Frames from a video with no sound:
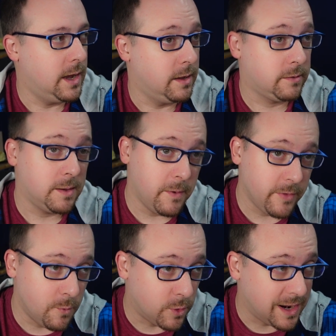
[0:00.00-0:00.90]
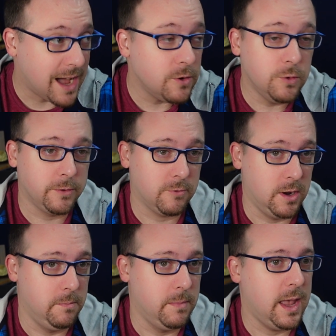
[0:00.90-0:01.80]
Uh, some of them were not new to
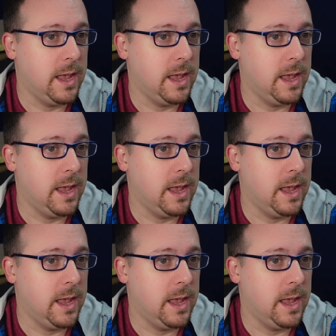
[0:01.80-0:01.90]
Scrum,